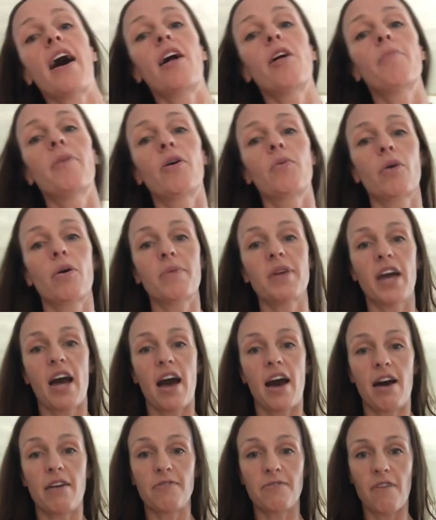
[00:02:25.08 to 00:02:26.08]
alba where we
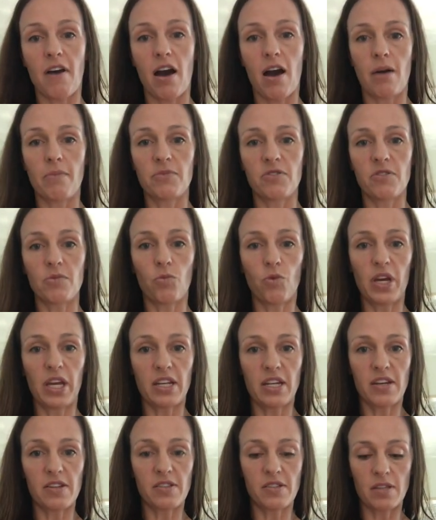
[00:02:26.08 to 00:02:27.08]
have some
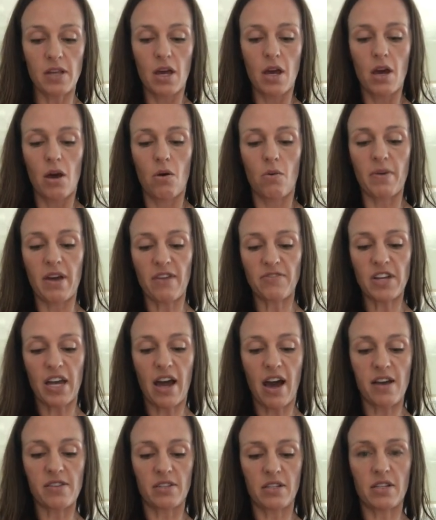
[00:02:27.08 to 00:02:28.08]
weakness. We have
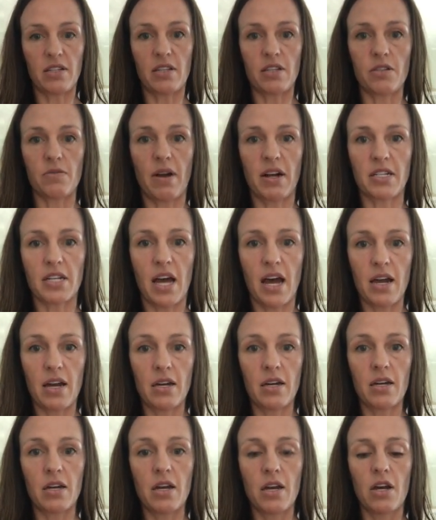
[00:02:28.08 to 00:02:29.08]
diastasis recti.
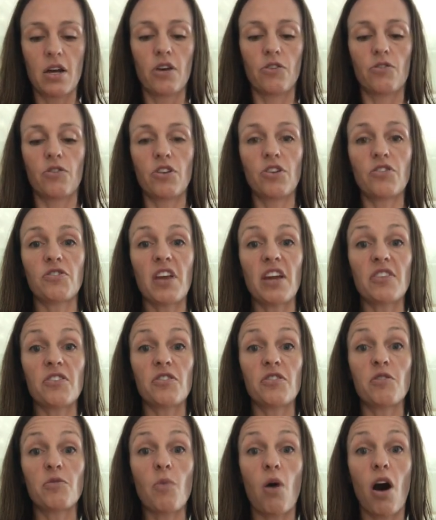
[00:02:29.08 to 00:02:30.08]
So then you'll take the
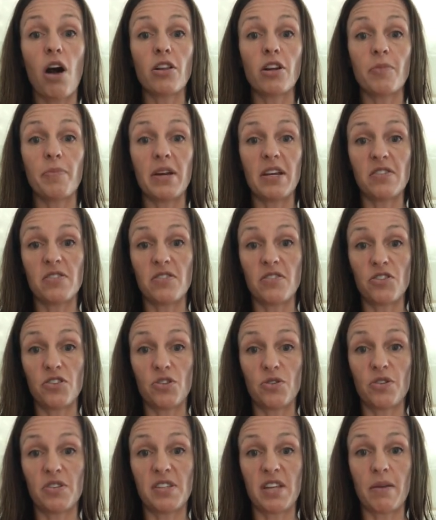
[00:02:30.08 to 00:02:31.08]
smaller pieces and
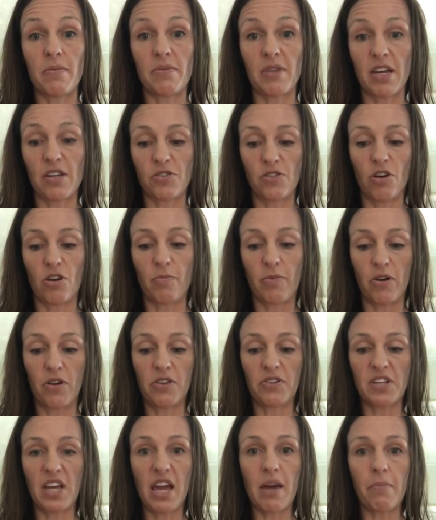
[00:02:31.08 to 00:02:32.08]
do the same thing. So you'll pull
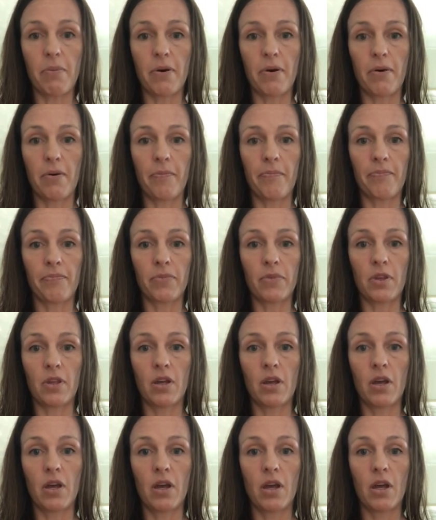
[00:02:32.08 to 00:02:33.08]
the tape
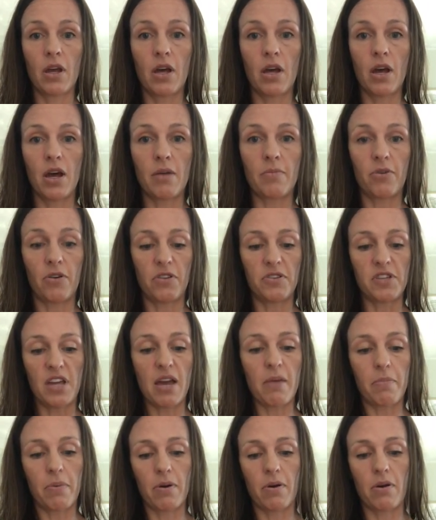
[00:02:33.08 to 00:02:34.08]
and pull the
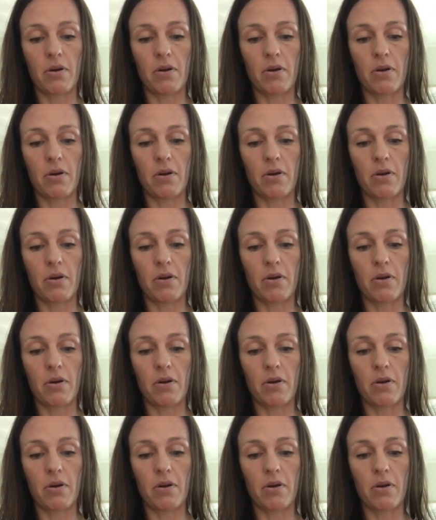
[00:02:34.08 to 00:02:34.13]
tape,